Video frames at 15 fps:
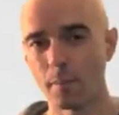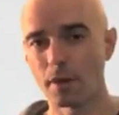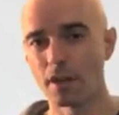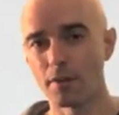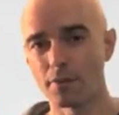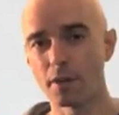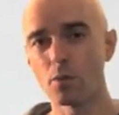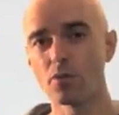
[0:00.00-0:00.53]
I
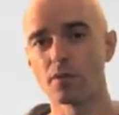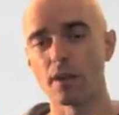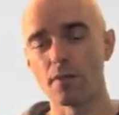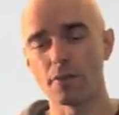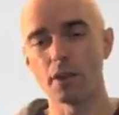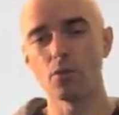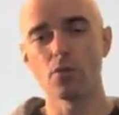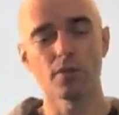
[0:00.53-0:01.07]
mean, if he
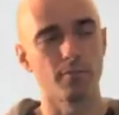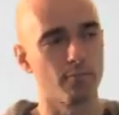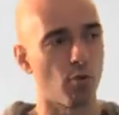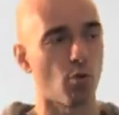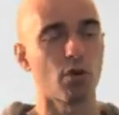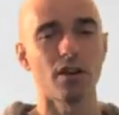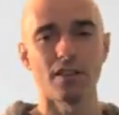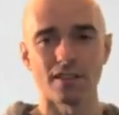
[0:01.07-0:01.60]
was
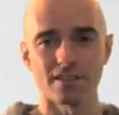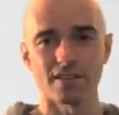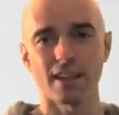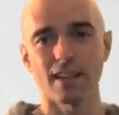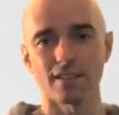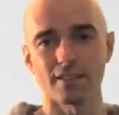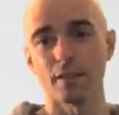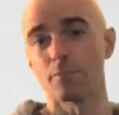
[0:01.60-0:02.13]
born in the States,